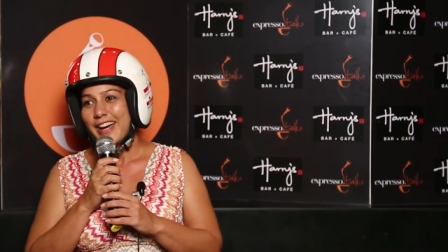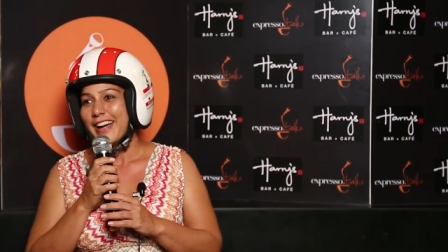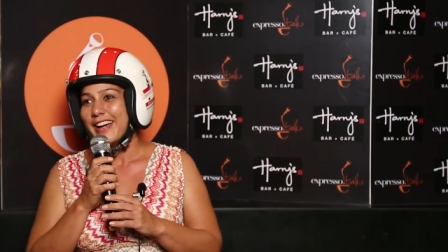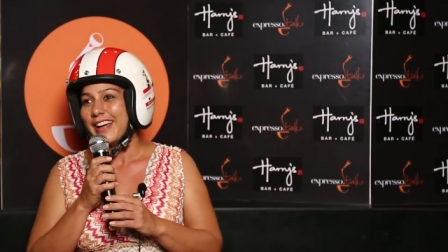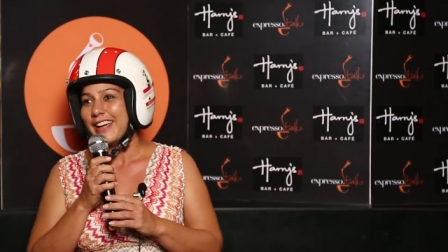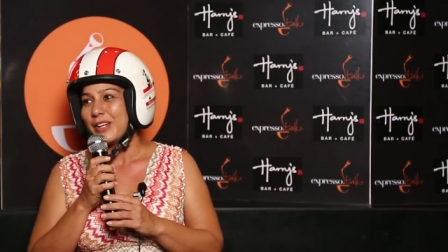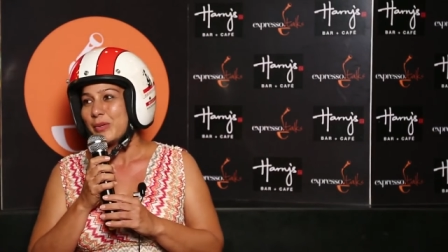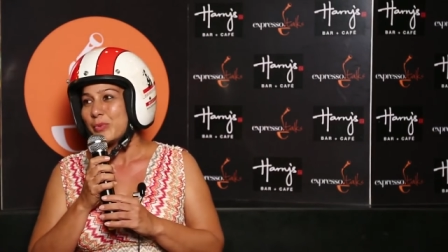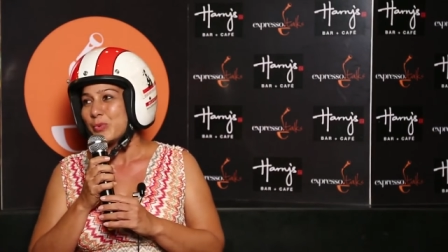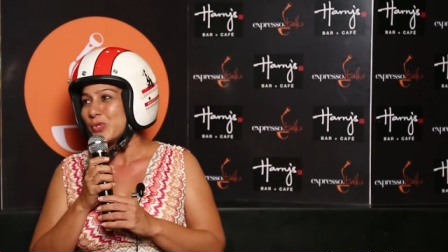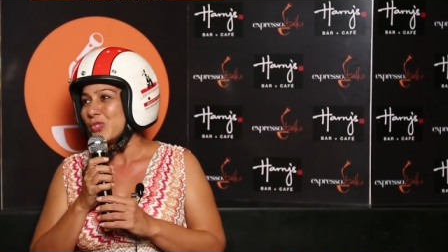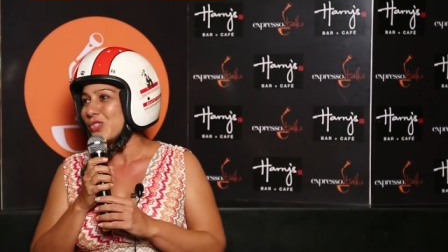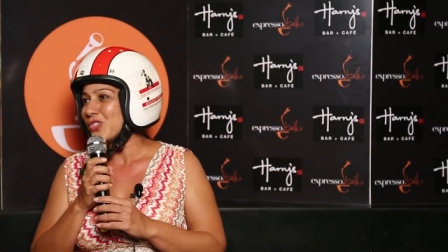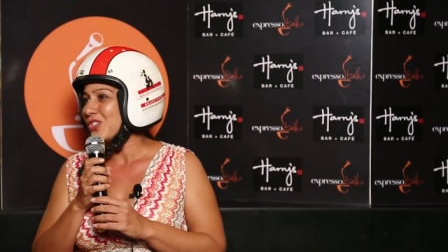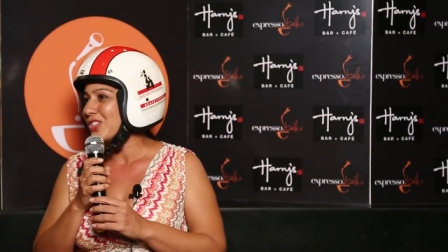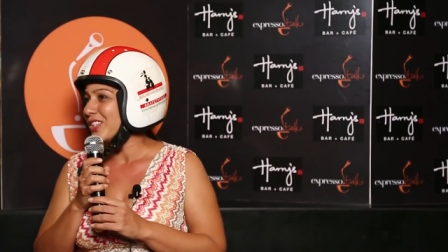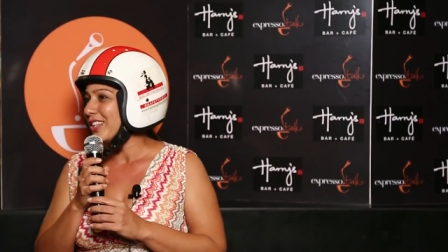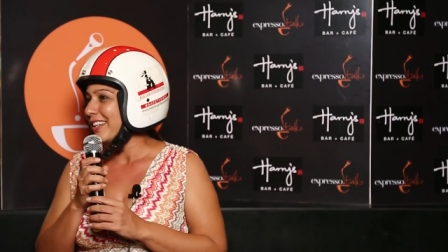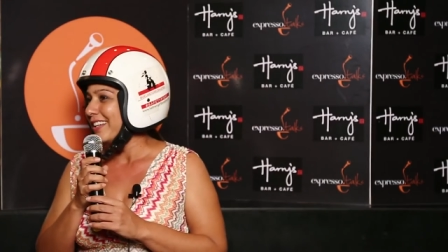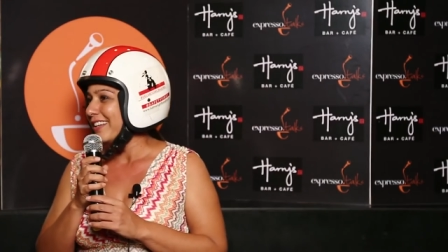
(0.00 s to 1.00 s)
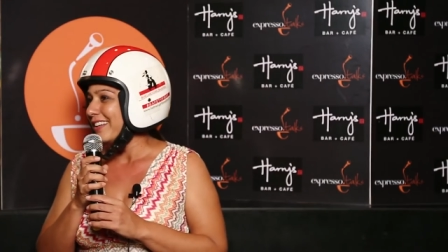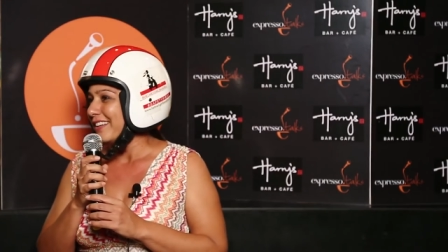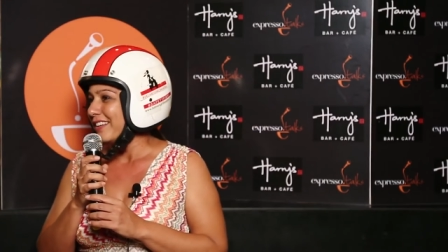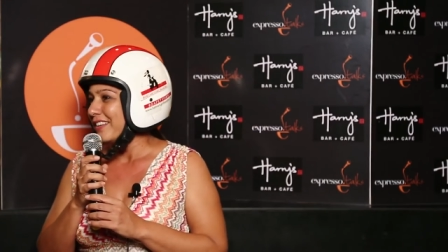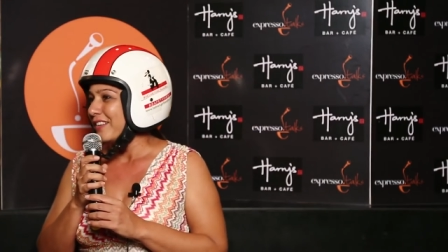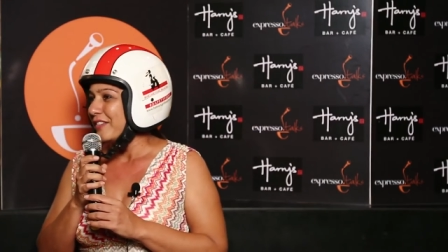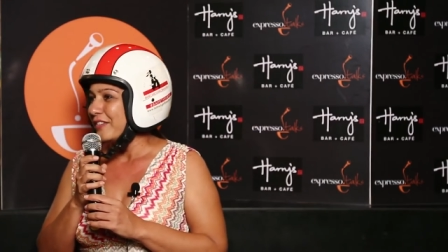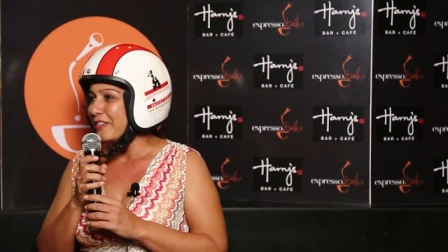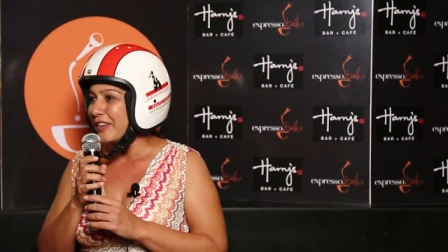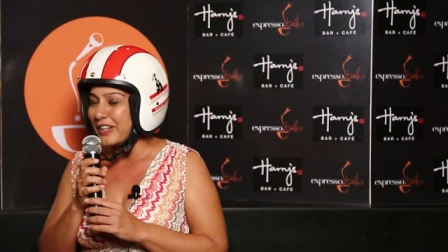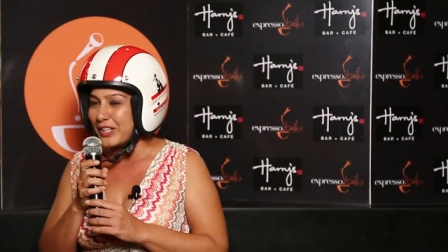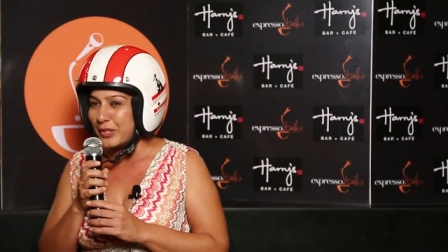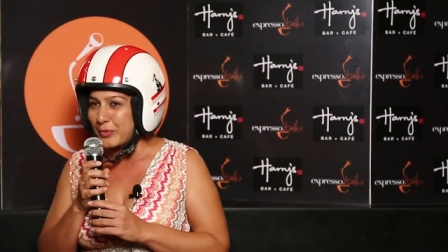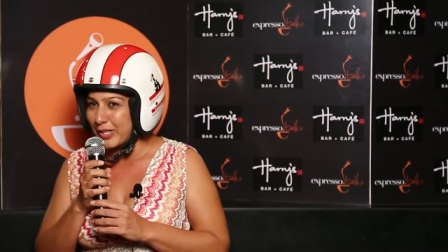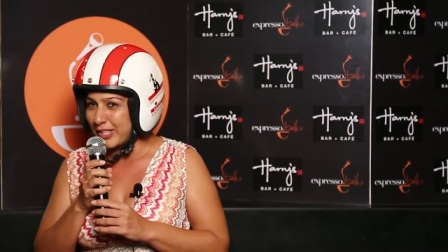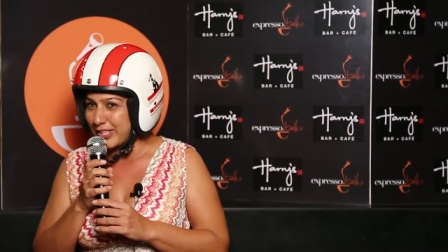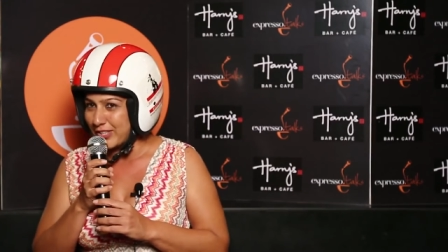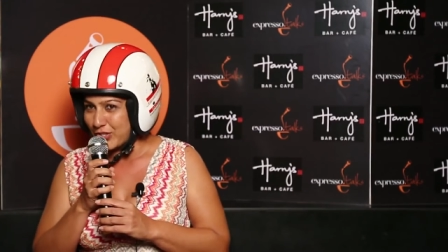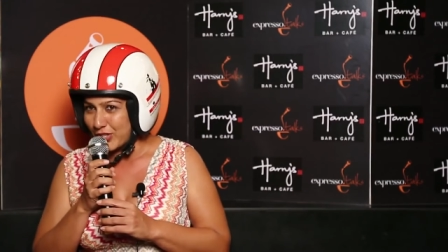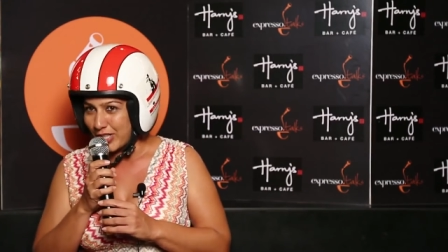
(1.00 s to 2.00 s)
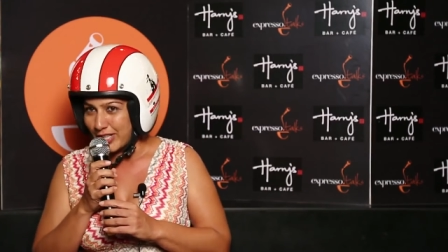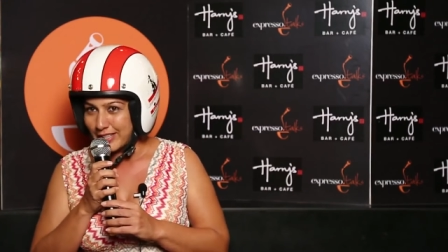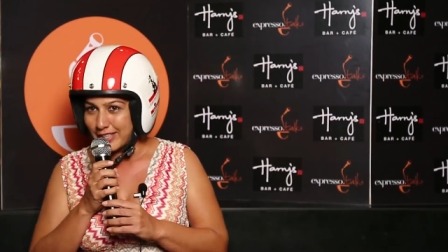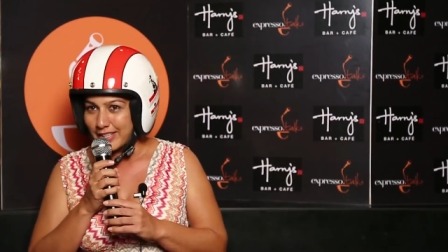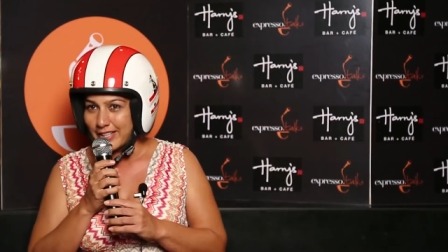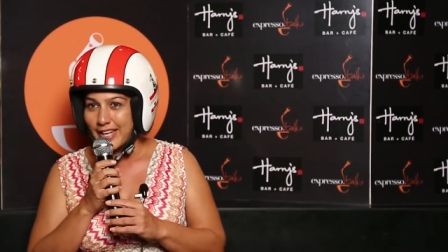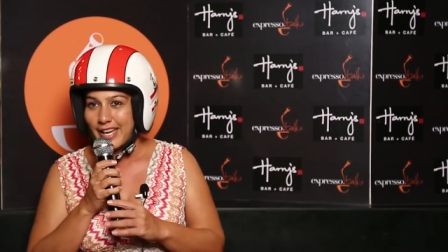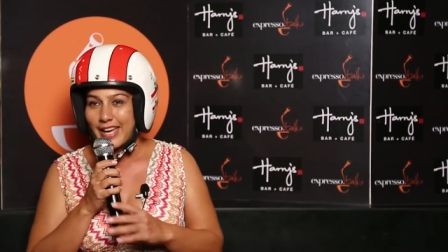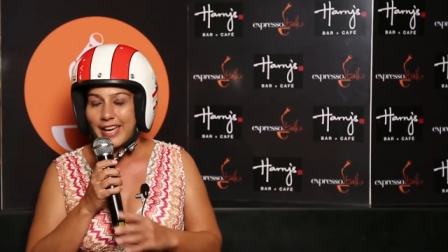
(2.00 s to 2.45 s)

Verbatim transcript: I was very, very drunk,